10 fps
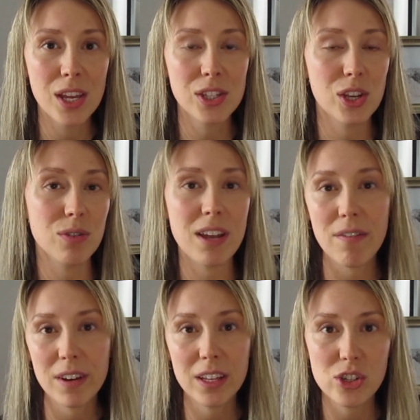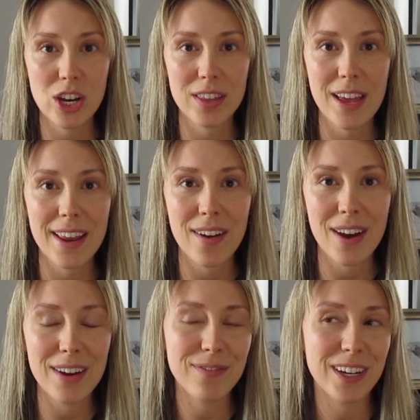So definitely check that out.
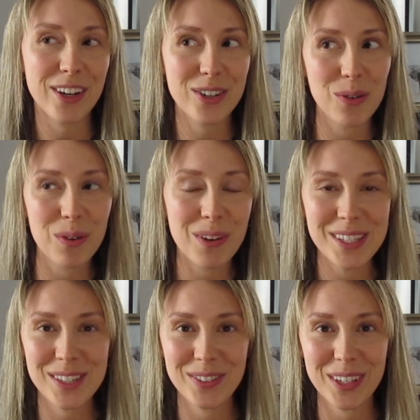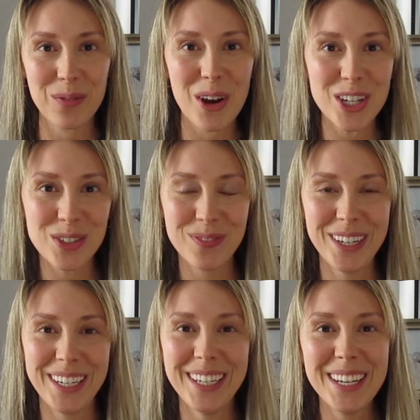I figured no one wants to really watch
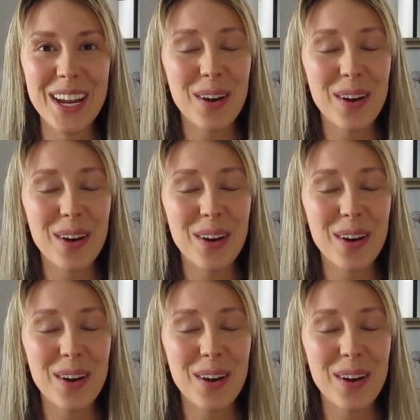me